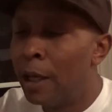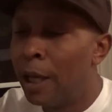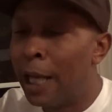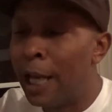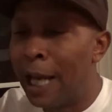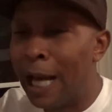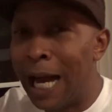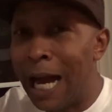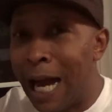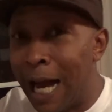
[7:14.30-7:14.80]

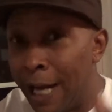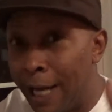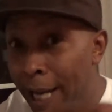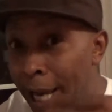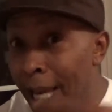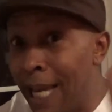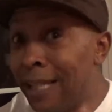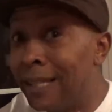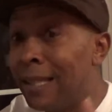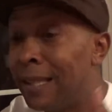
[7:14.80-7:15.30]
and how
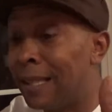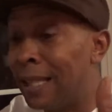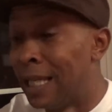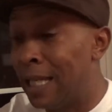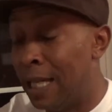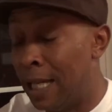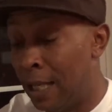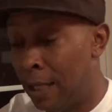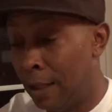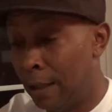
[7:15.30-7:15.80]
they
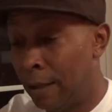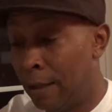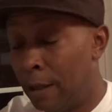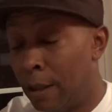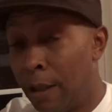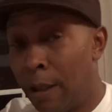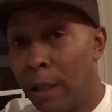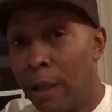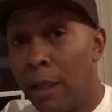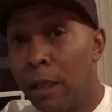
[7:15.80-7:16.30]
see it,
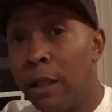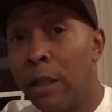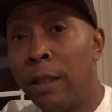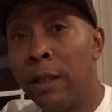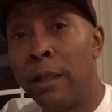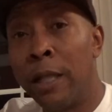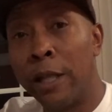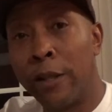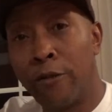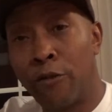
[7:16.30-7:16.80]

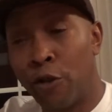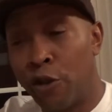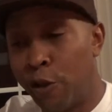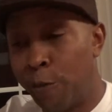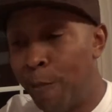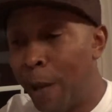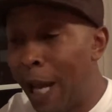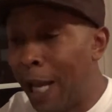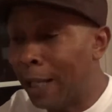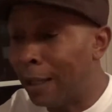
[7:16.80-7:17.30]

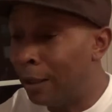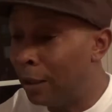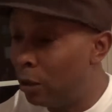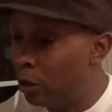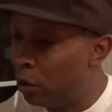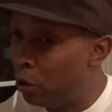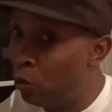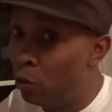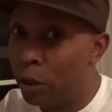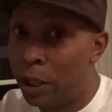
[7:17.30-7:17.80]
disrespect,
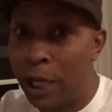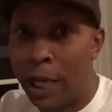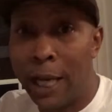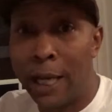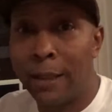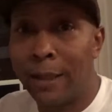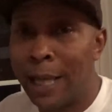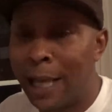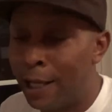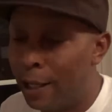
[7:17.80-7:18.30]

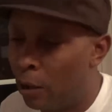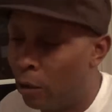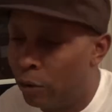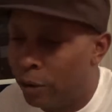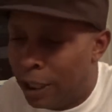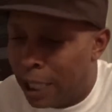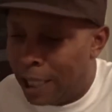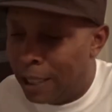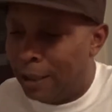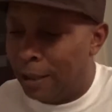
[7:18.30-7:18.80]
they
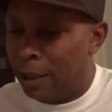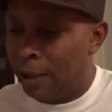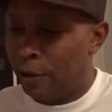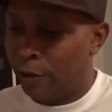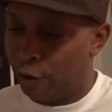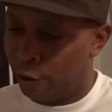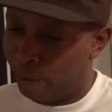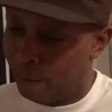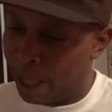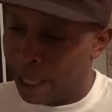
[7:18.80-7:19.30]
don't take
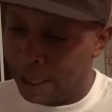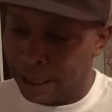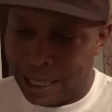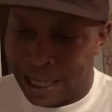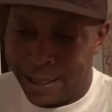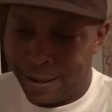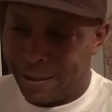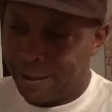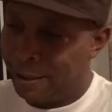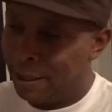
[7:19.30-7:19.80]
disrespect.
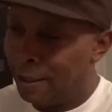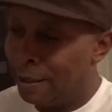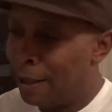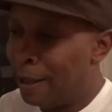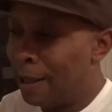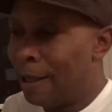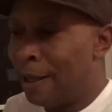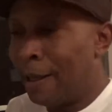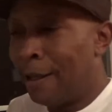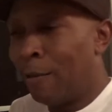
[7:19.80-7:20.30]

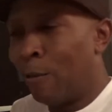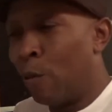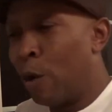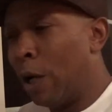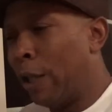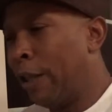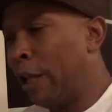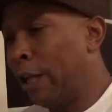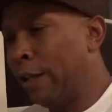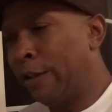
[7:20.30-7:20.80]

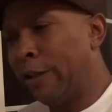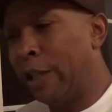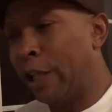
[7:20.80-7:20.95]
Whether it's